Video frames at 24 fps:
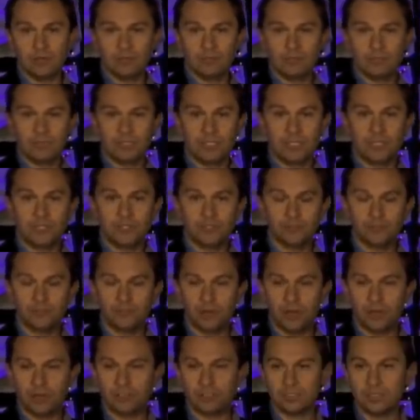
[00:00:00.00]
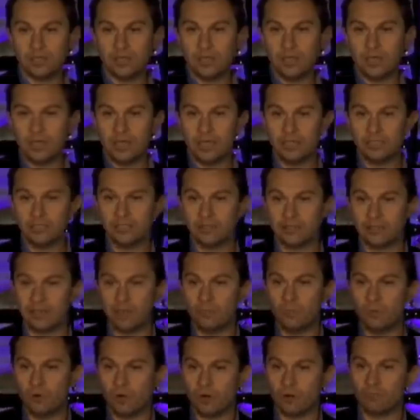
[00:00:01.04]
potential drugs is that they
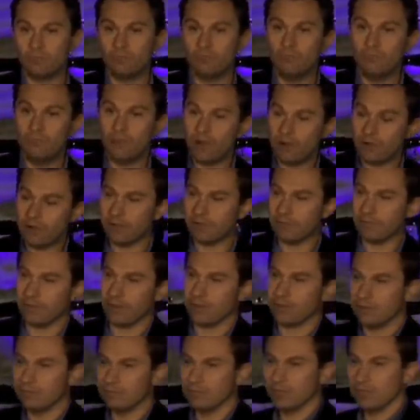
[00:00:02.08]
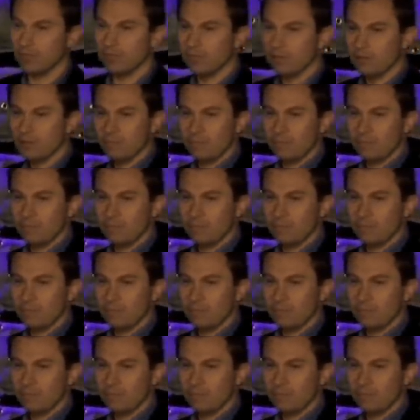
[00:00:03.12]
work very effectively